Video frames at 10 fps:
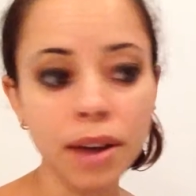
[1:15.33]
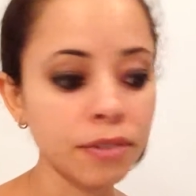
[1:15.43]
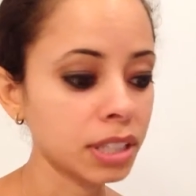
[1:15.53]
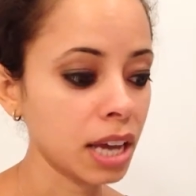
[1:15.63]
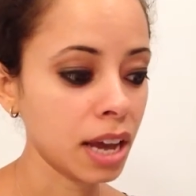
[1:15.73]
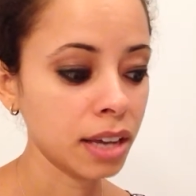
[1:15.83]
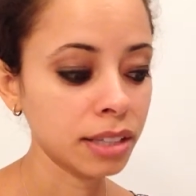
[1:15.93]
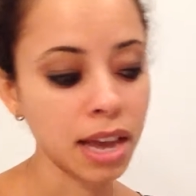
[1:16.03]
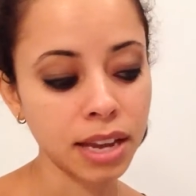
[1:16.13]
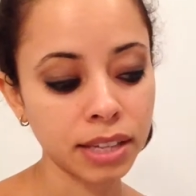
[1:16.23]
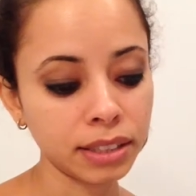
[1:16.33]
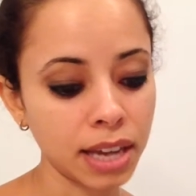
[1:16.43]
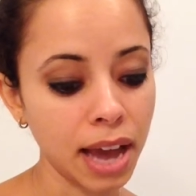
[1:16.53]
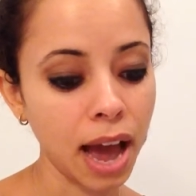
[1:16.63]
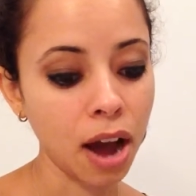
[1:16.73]
every day day in
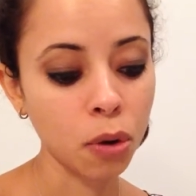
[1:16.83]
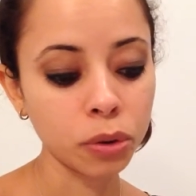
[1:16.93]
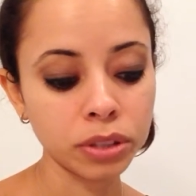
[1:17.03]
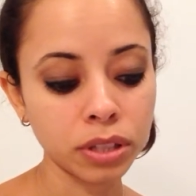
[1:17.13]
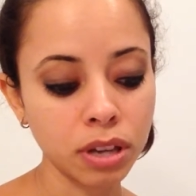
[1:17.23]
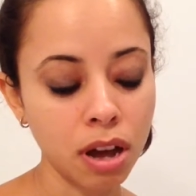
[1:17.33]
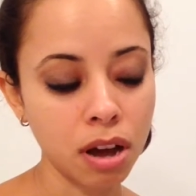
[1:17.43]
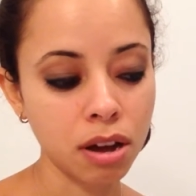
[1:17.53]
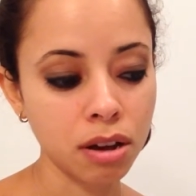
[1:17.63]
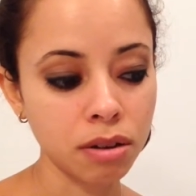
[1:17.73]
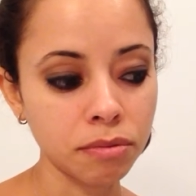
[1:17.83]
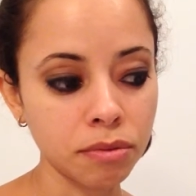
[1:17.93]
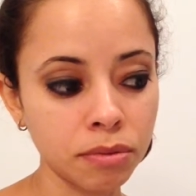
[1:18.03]
day out uh,